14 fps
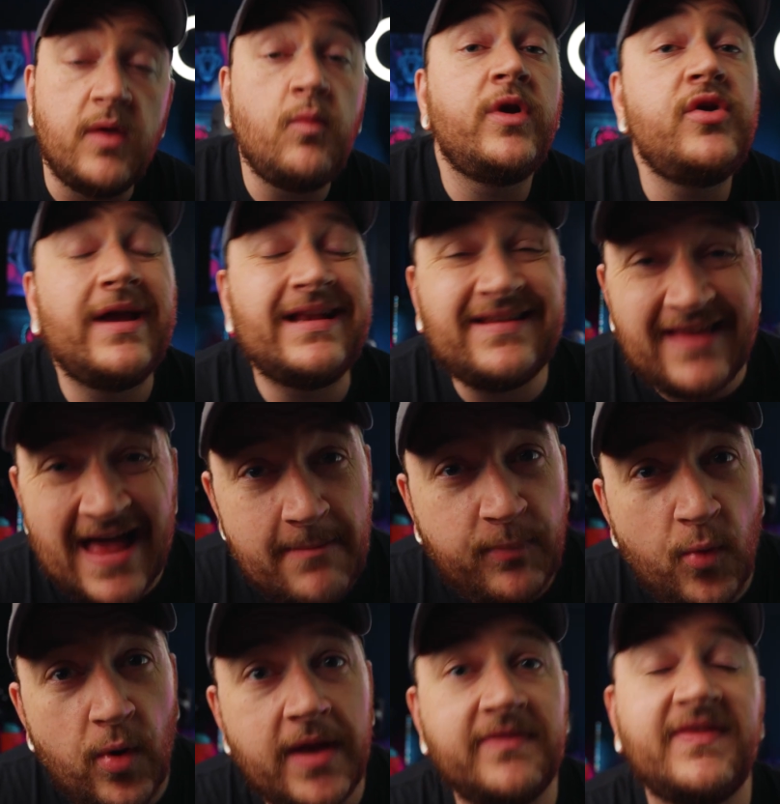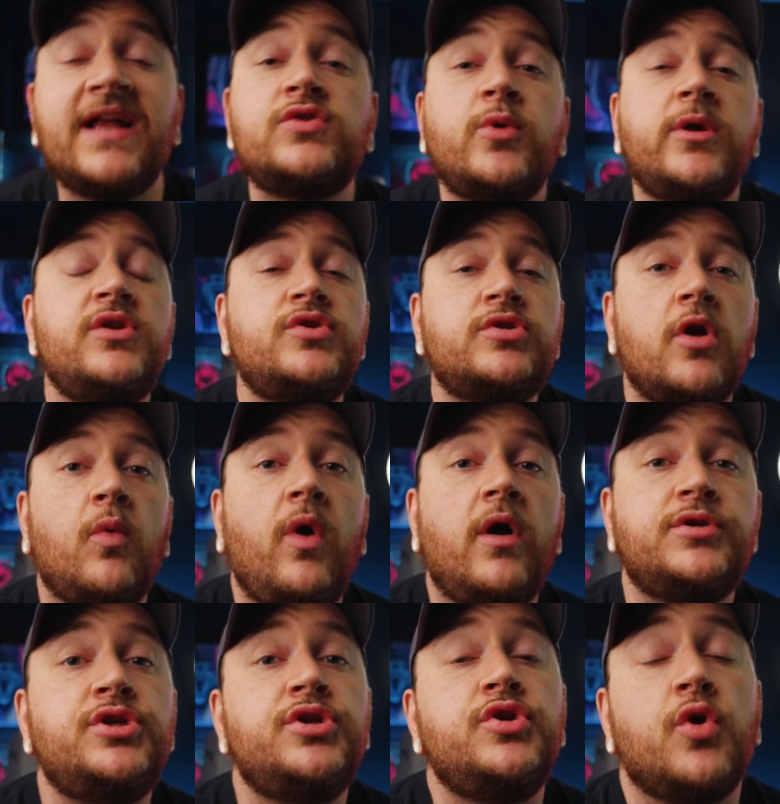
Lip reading: then when you get to that point, that's where you start watching